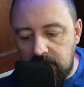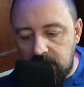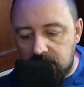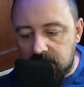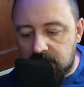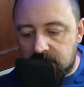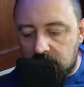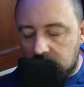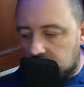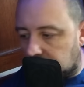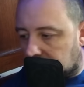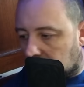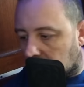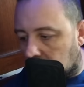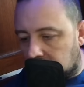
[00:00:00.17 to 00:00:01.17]
start
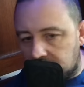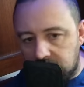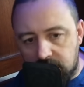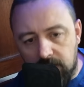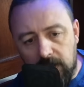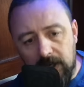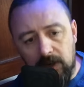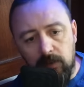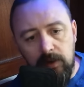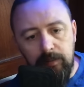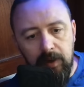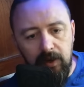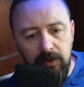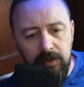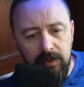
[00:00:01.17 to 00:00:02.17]
recording so I can
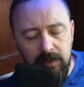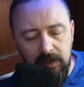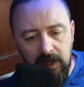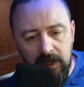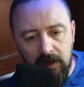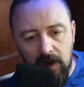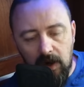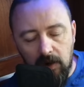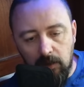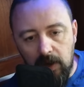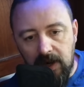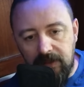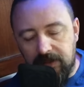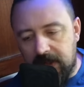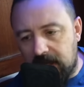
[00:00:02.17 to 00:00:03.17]
repost this later. All
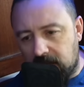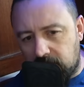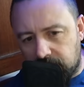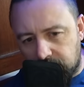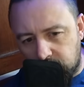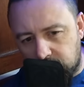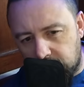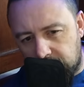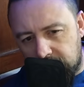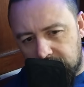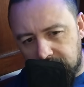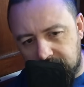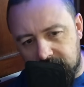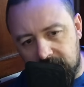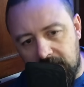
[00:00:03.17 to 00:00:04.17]
right, thank you for joining
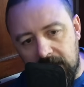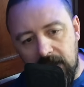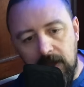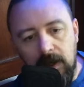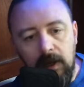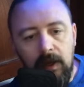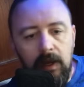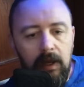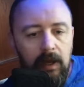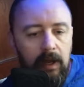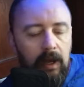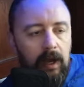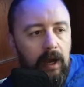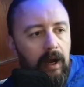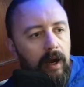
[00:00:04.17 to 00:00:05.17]
us today.
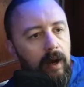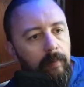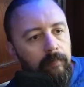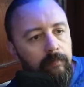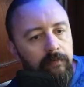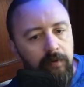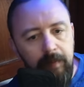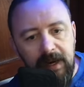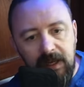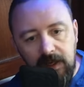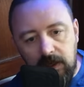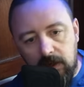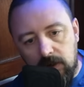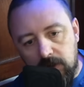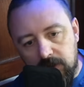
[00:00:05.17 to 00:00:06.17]
Um, for many
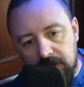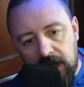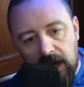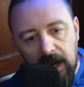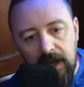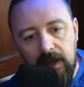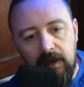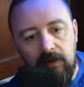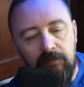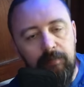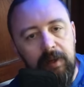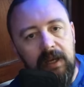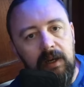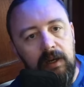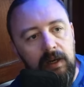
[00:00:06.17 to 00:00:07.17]
years, I have
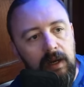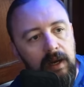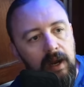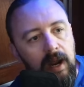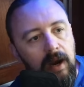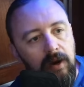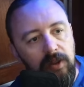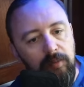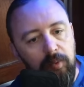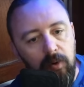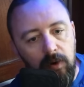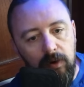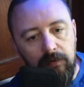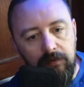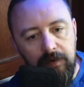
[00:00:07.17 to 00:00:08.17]
been in and out of the
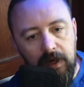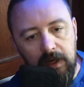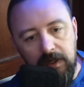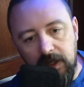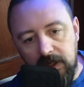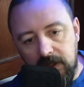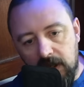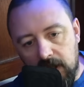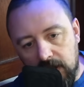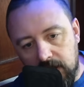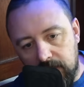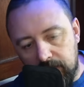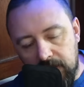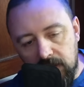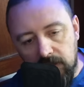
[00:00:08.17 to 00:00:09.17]
port of uh, Dundalk
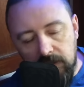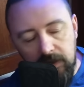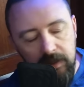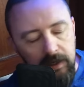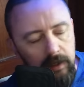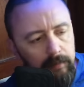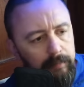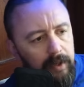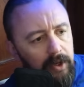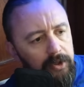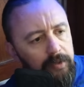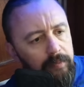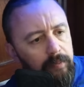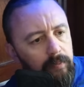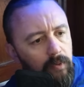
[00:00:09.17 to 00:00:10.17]
in Maryland, there in
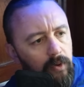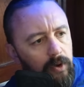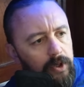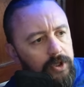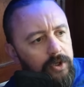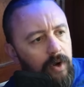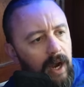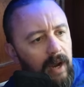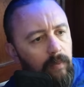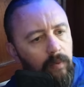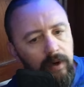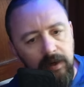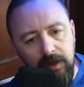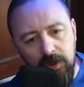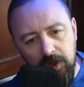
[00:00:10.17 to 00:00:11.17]
Baltimore. So I
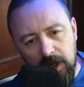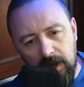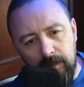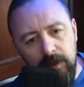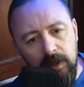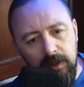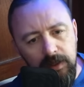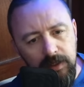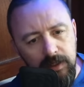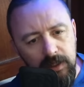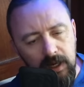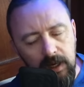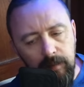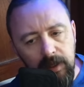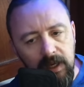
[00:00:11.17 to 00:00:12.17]
wanted to chime in on this
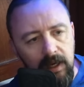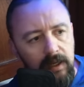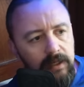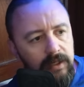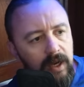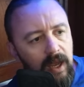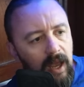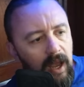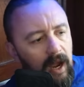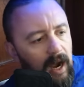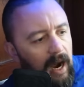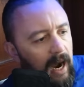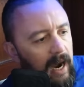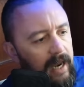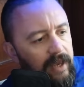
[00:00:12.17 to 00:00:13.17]
today because
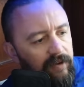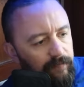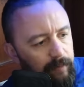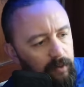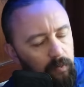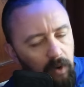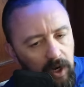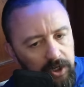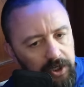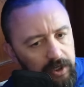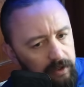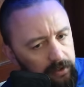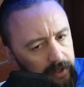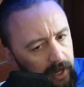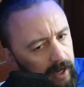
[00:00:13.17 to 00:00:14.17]
I have been
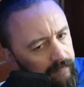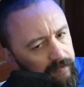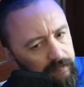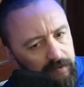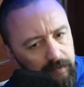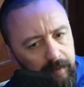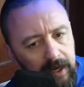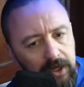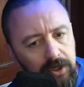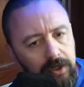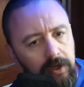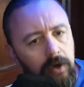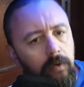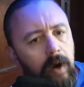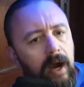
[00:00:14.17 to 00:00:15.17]
watching a lot of
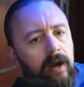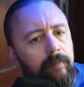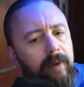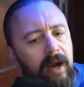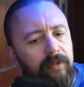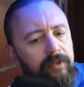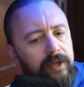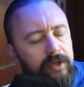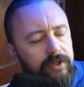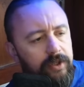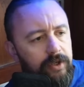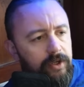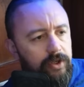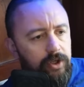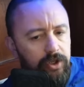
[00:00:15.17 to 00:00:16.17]
information go out about this
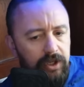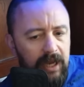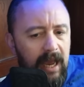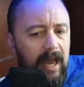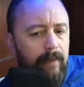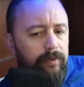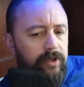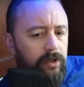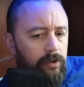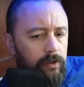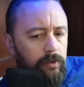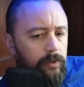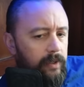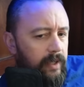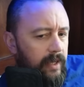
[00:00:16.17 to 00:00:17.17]
that is just
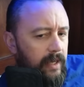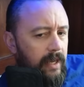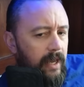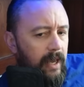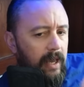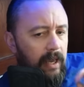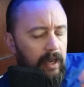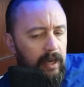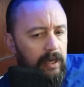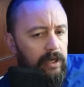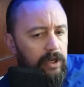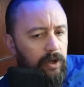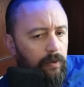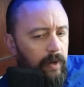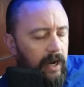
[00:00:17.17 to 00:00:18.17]
absolutely
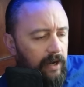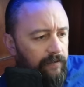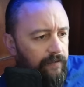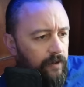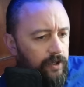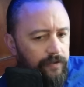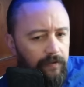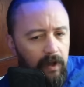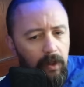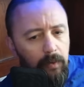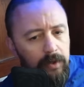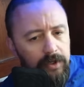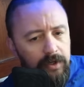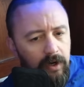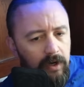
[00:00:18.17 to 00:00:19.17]
incorrect. First of all, I
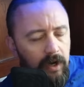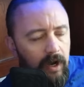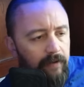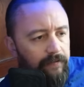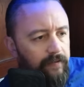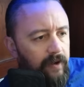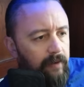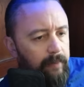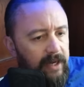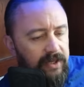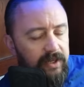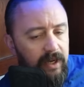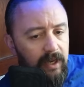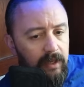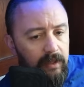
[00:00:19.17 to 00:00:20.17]
want to start off uh, by
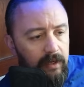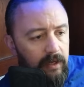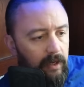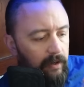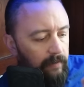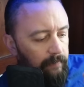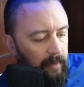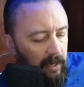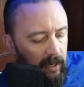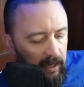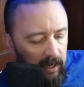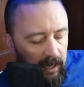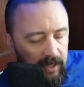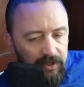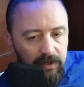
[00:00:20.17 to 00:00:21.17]
saying that uh,
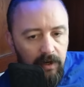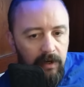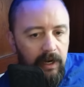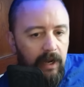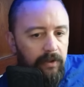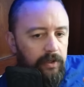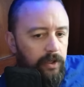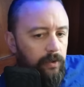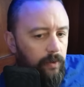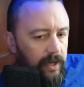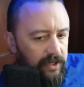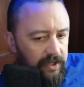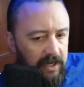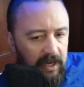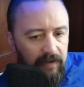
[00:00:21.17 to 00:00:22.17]
I started out in the
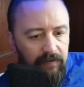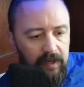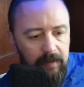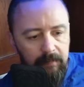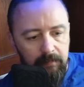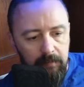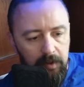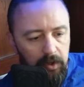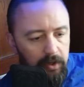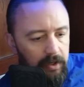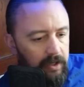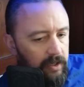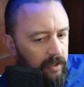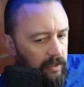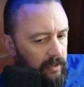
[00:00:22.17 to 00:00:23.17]
U.S. Navy, learned
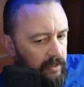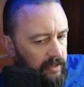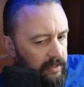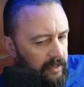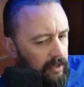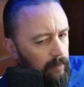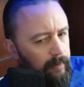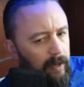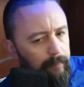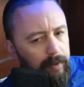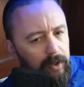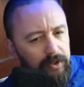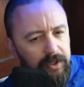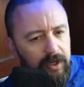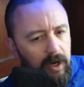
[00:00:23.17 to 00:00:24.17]
a good deal about
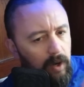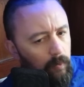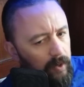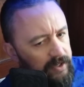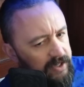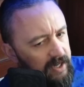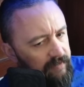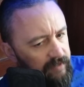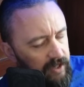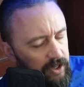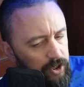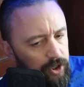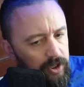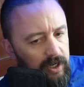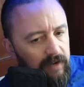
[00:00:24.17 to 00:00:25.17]
boats there. I was
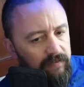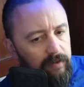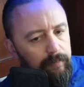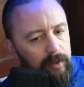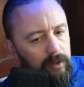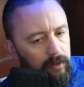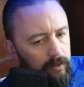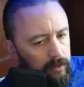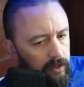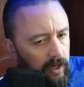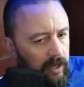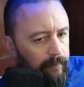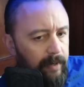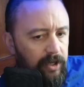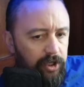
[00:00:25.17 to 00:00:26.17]
aviation Navy, but learned a
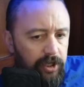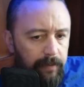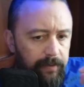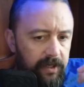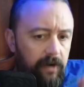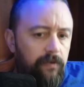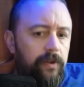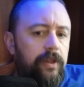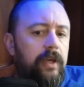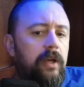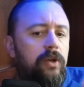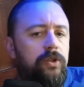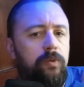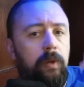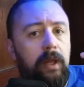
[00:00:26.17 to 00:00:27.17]
lot about ships and everything
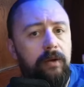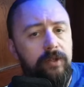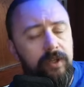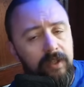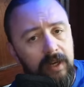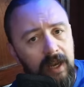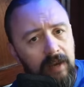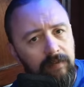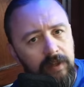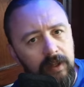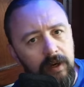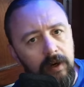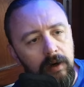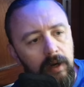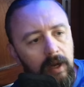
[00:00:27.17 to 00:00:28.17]
else while I was in the Navy there.